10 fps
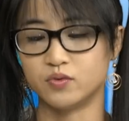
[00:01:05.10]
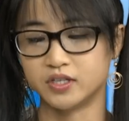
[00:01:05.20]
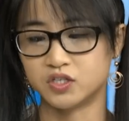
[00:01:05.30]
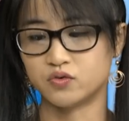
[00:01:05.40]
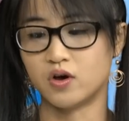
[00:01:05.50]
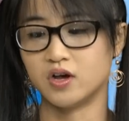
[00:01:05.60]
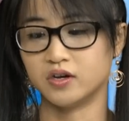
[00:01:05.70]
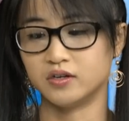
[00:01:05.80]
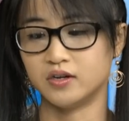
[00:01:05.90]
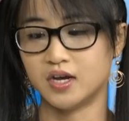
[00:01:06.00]
a really
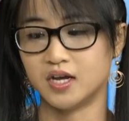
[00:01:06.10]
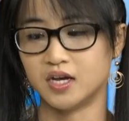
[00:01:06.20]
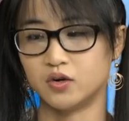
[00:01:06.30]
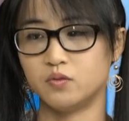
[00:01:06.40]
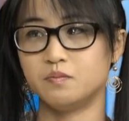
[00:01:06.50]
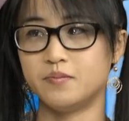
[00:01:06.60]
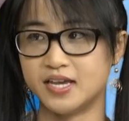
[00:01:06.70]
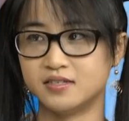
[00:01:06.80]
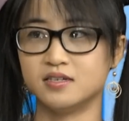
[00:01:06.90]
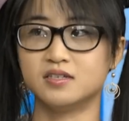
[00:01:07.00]
strong
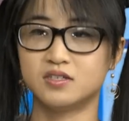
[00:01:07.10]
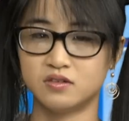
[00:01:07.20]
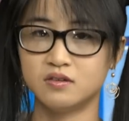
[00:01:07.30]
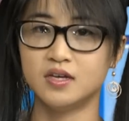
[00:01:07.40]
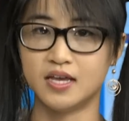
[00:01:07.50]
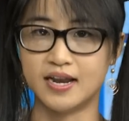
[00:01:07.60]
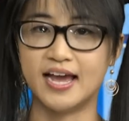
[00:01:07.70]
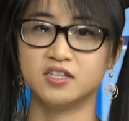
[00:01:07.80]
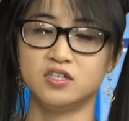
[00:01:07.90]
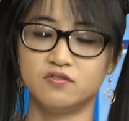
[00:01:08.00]
basis in
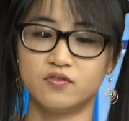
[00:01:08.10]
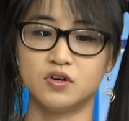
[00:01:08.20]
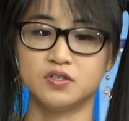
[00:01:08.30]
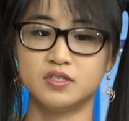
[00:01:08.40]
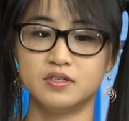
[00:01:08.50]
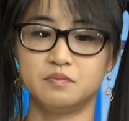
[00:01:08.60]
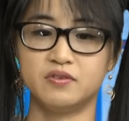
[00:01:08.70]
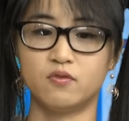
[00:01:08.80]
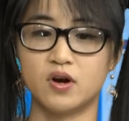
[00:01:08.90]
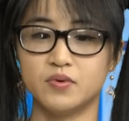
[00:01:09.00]
acting first
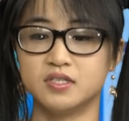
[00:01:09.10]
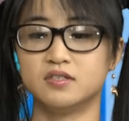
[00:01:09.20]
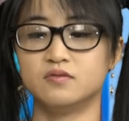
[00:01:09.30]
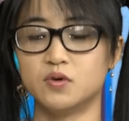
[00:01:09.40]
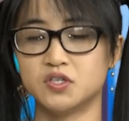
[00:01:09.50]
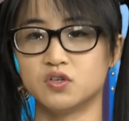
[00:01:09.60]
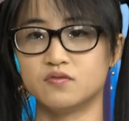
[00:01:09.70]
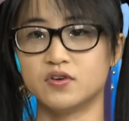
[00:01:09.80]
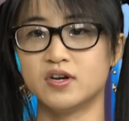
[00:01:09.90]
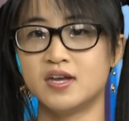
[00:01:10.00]
before I went to
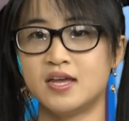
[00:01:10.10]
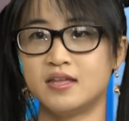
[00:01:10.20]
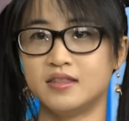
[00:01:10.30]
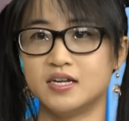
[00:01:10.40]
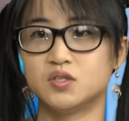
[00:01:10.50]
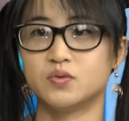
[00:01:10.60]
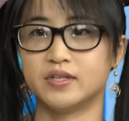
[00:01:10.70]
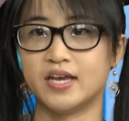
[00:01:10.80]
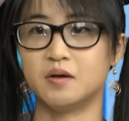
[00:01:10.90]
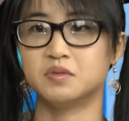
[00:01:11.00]
voiceover, that it's
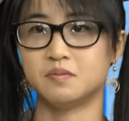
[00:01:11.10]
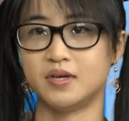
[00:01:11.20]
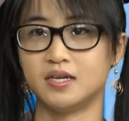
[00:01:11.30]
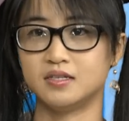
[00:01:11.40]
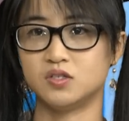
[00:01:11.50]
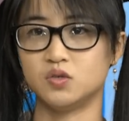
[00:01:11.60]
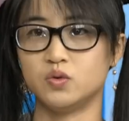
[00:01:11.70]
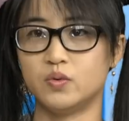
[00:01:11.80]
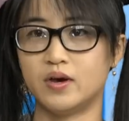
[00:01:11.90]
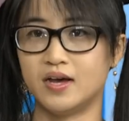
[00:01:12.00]
really helped me
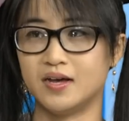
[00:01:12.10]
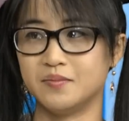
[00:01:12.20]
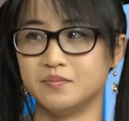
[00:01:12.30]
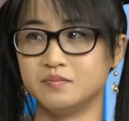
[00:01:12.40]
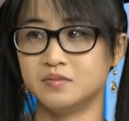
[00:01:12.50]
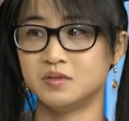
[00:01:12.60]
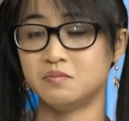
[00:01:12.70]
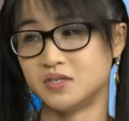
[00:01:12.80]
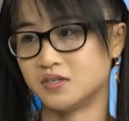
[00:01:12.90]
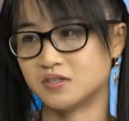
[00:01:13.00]
to
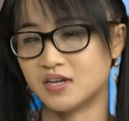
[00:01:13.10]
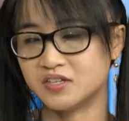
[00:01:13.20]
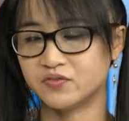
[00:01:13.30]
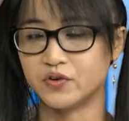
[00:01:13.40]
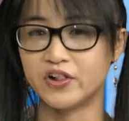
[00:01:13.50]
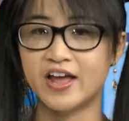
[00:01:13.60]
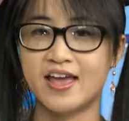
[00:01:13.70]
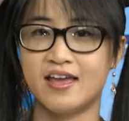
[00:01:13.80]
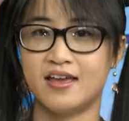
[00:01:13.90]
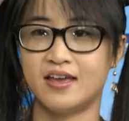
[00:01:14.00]
be successful.
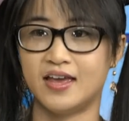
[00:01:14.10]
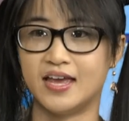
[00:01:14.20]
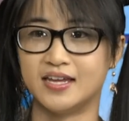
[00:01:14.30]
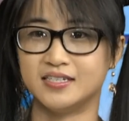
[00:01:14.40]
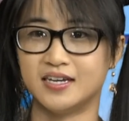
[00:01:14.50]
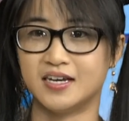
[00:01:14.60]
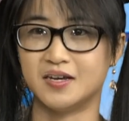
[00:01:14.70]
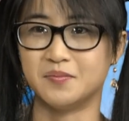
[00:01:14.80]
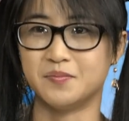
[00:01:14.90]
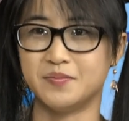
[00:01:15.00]
And
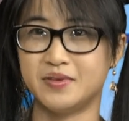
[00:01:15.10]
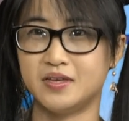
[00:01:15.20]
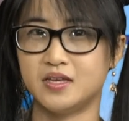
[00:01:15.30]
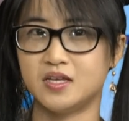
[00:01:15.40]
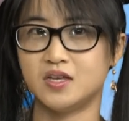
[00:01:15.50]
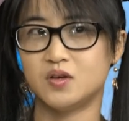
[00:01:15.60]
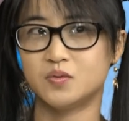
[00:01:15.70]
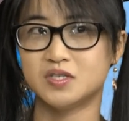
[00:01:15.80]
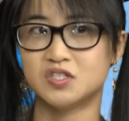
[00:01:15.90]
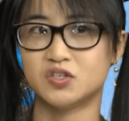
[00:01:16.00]

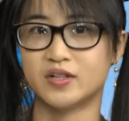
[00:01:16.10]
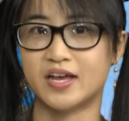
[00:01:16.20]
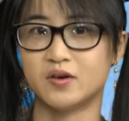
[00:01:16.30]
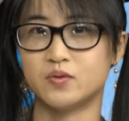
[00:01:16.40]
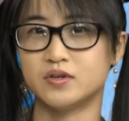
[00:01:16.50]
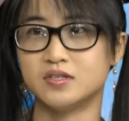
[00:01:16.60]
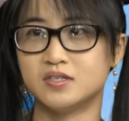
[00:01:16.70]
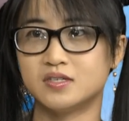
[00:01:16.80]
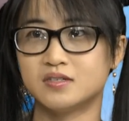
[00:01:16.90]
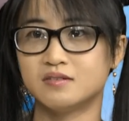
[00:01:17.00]
it wasn't until I
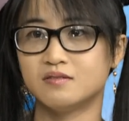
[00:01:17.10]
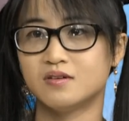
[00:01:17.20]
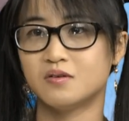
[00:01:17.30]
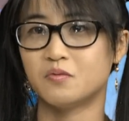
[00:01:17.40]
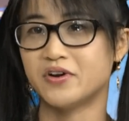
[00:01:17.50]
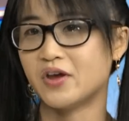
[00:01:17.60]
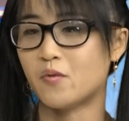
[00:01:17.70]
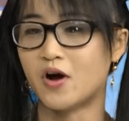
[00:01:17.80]
was one day